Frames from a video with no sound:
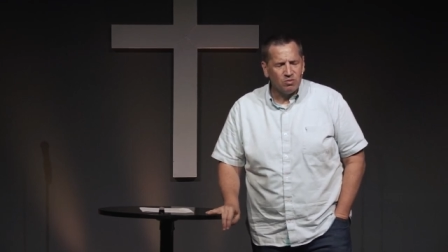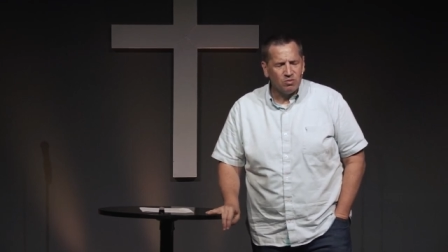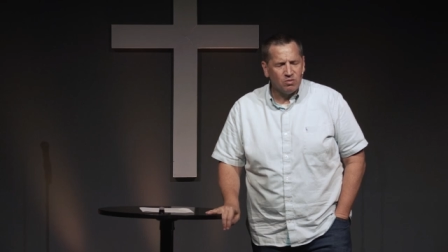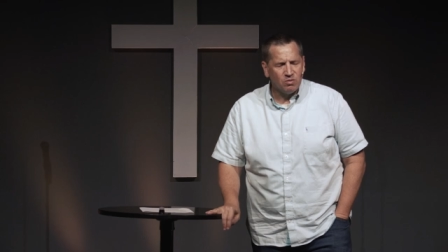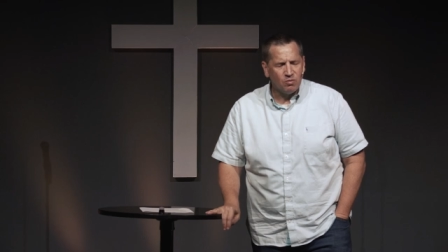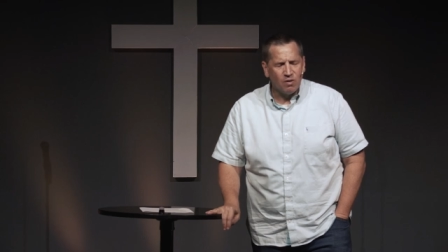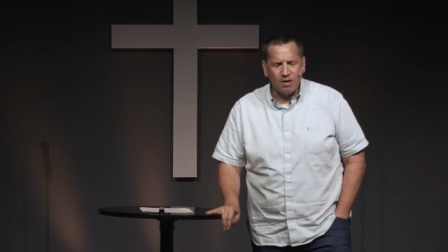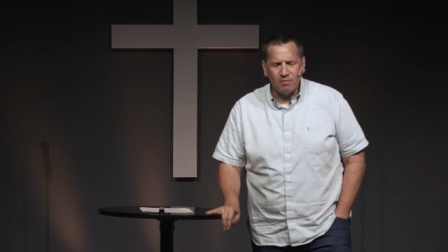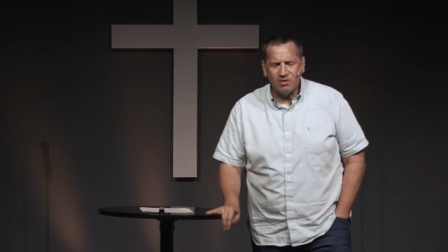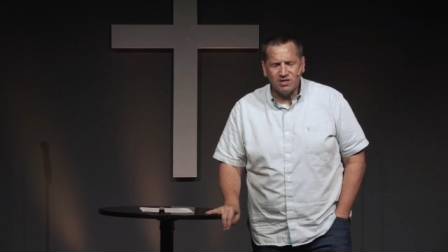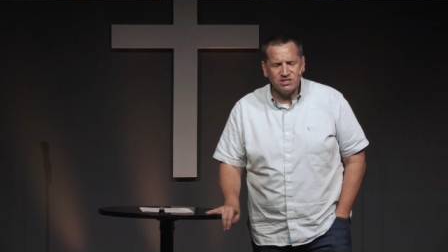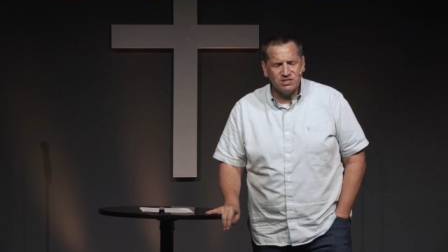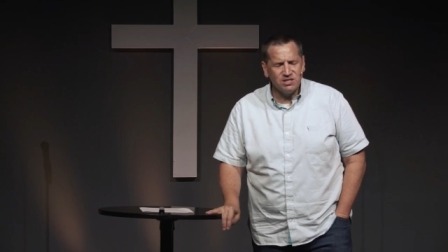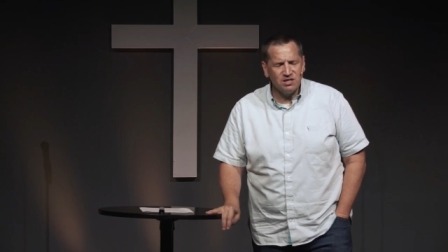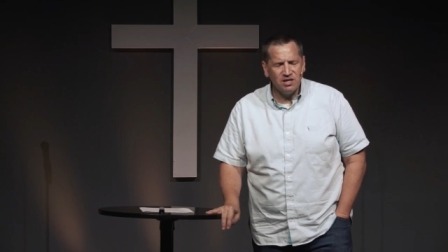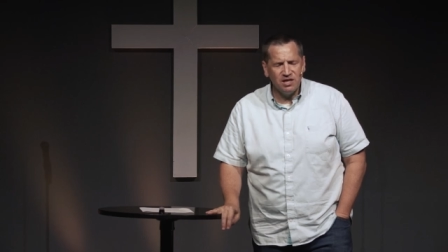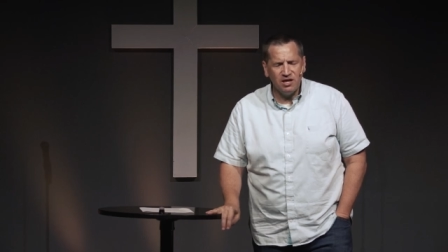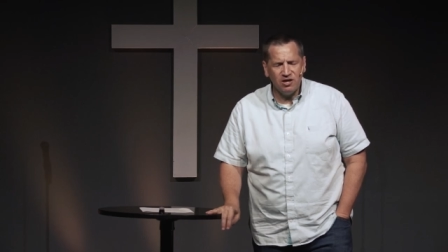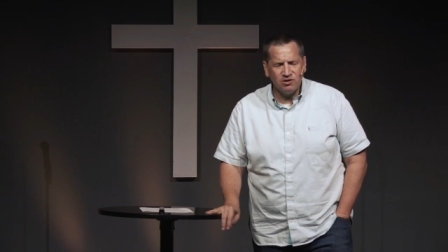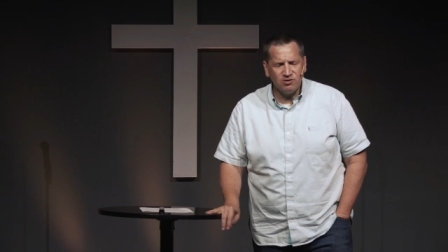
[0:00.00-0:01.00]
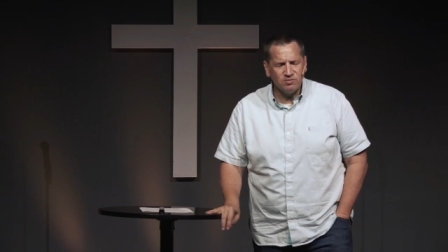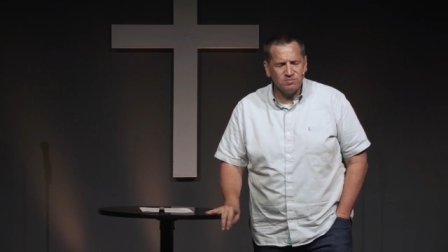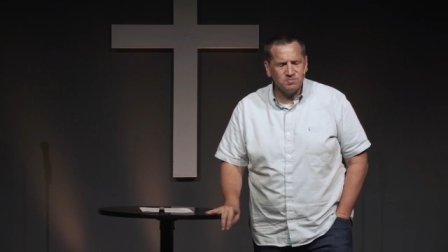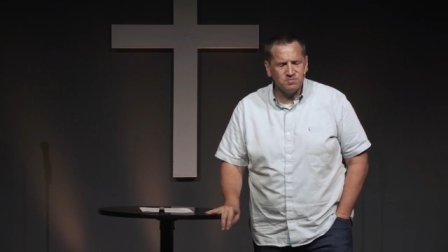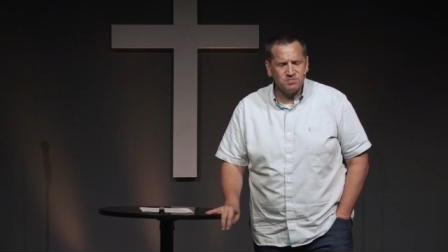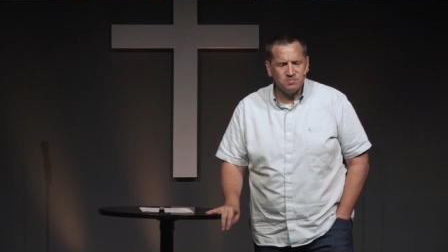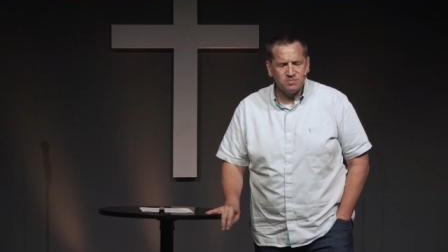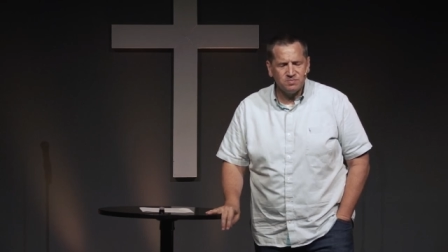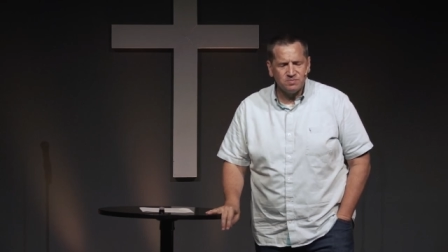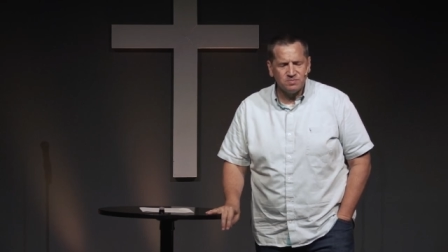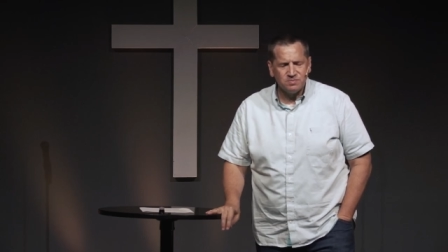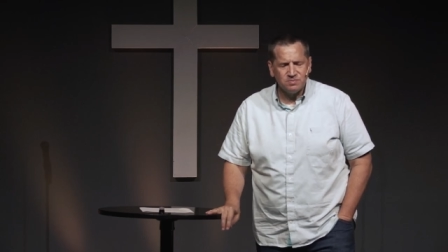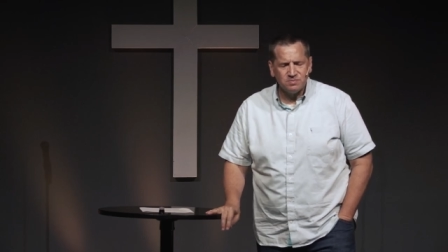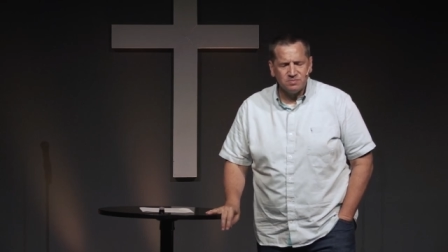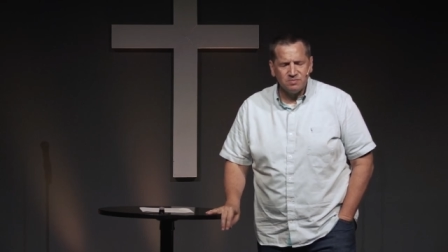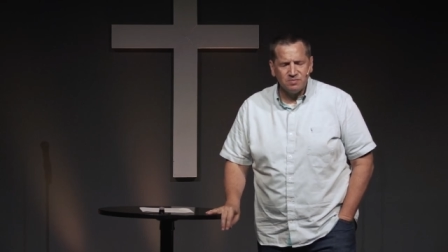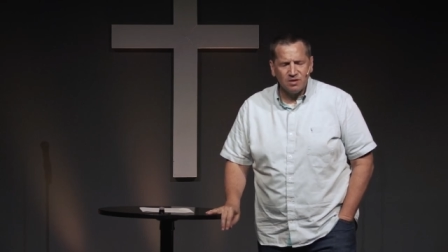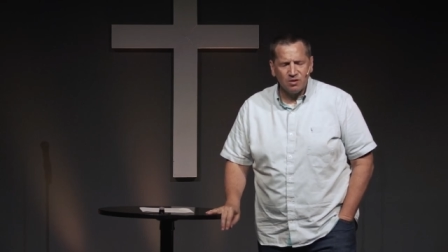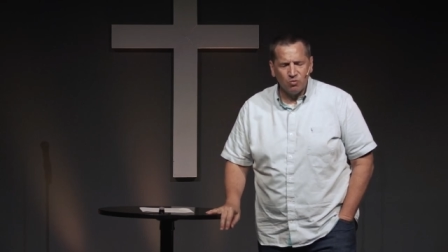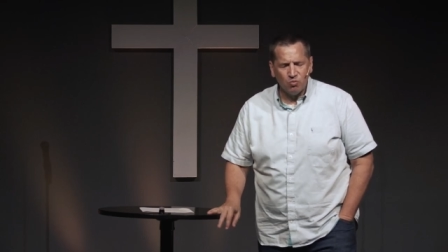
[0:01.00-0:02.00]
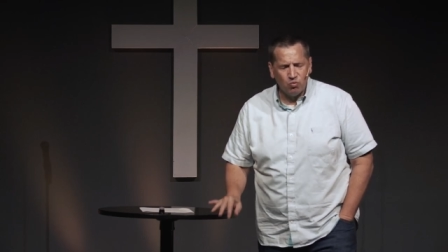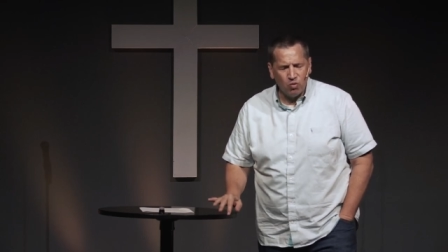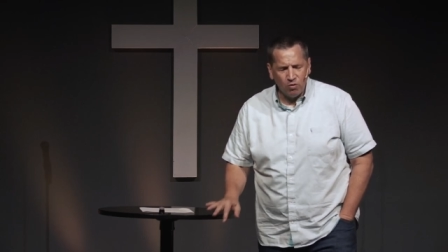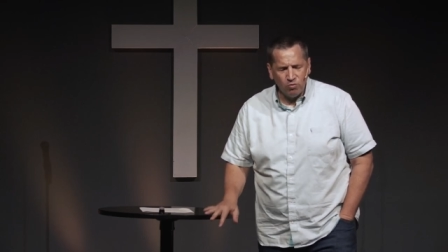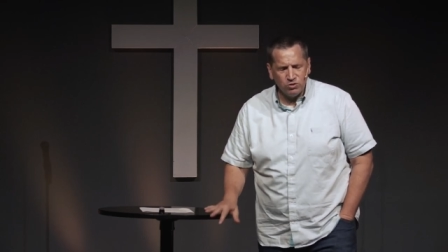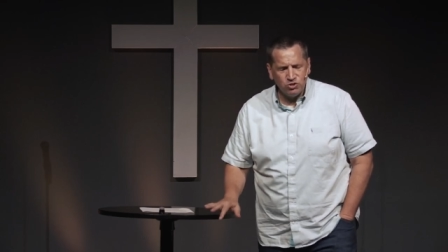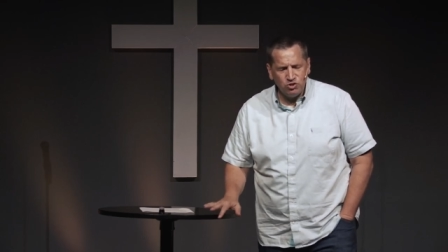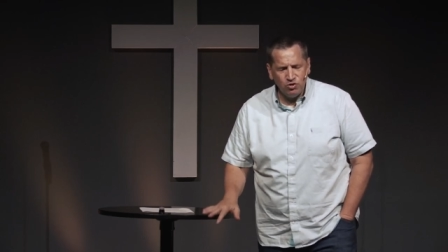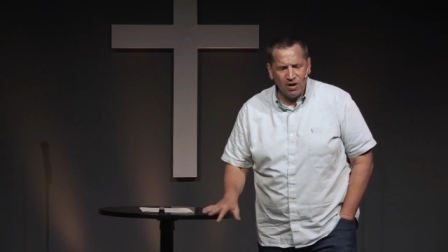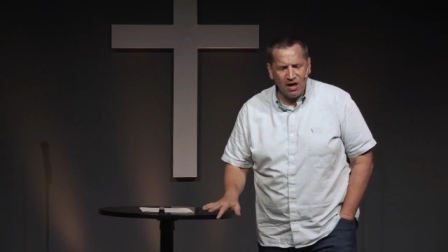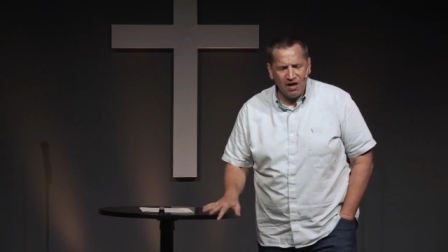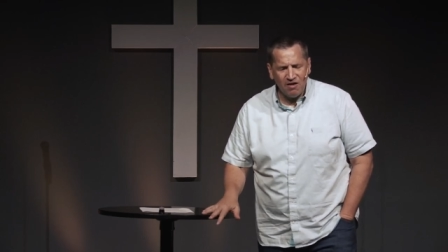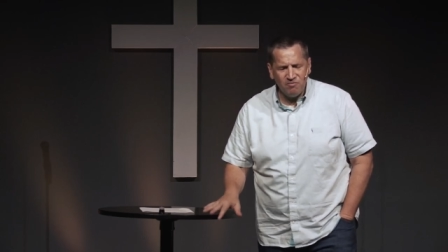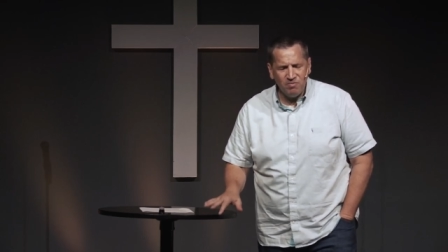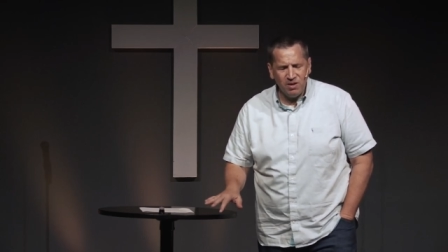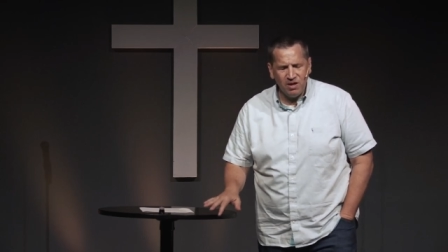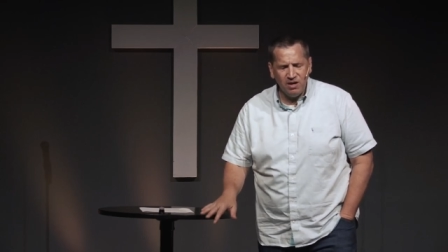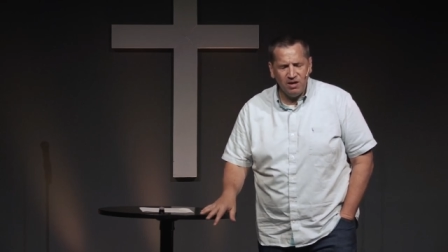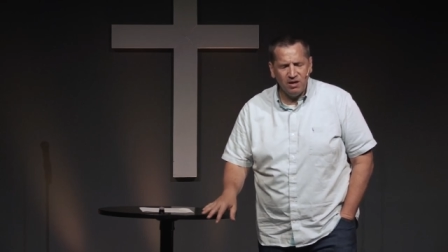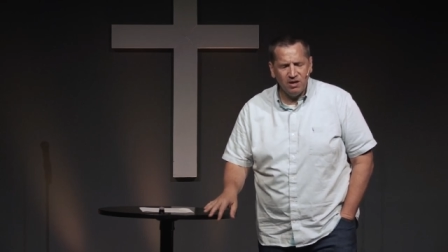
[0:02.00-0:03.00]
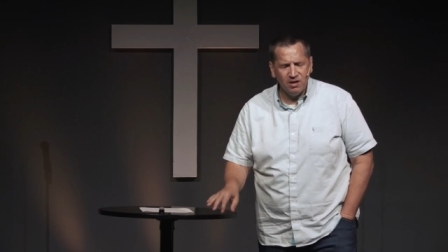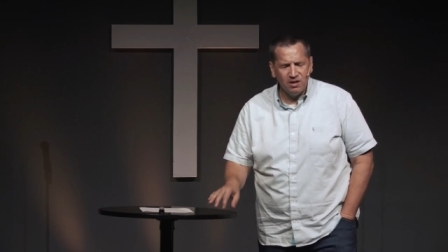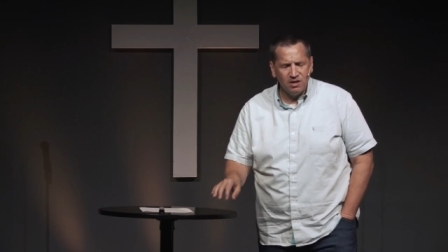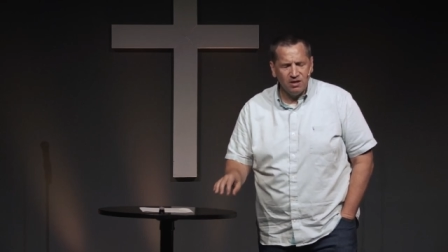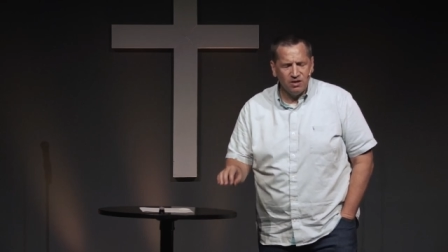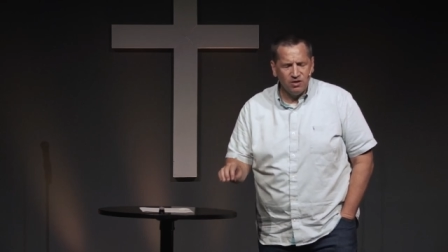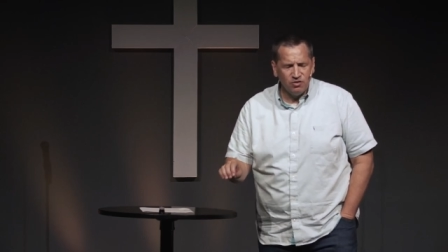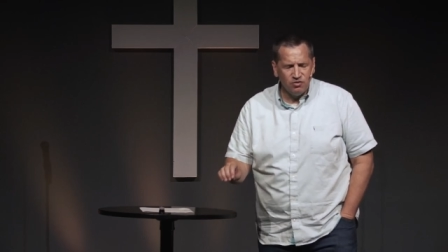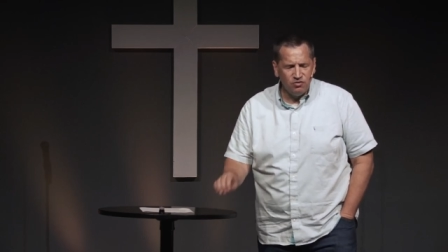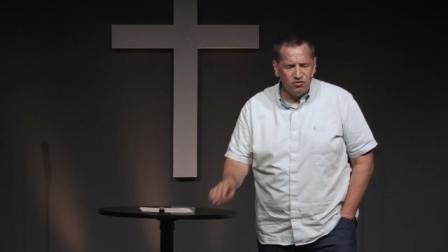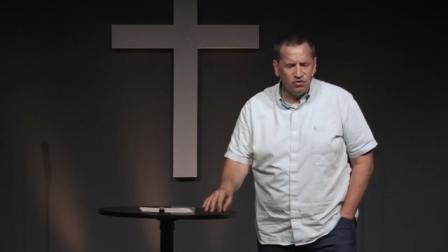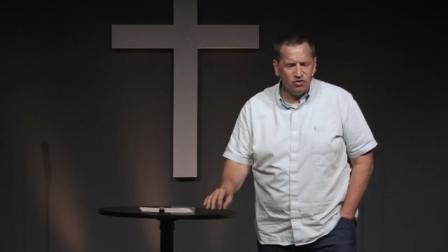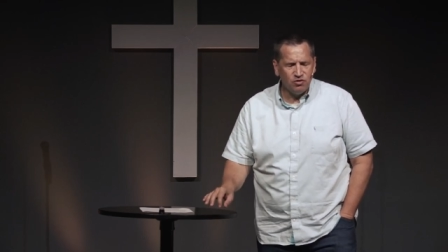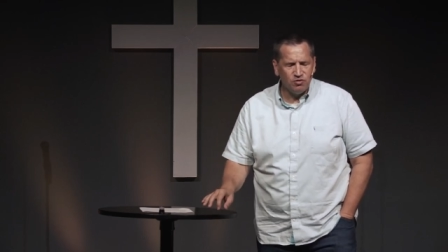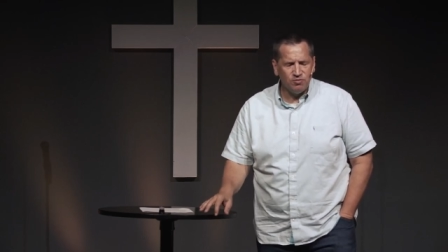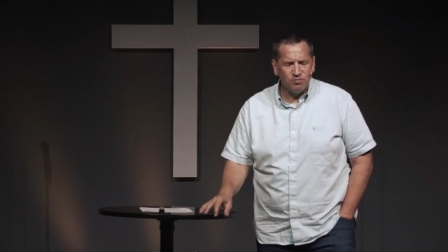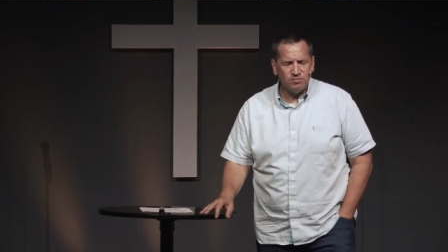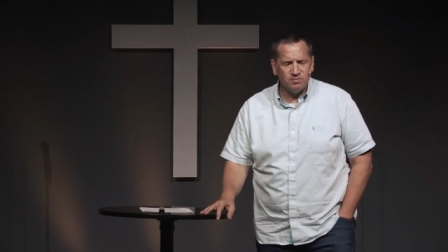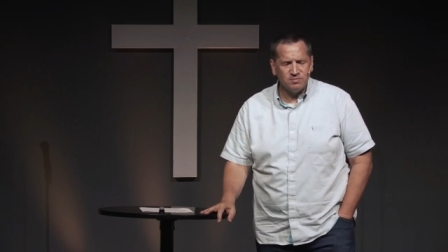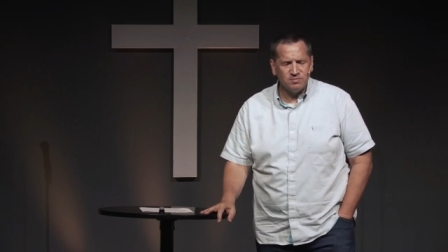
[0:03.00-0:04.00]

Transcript: Why am I still here? What would you have me do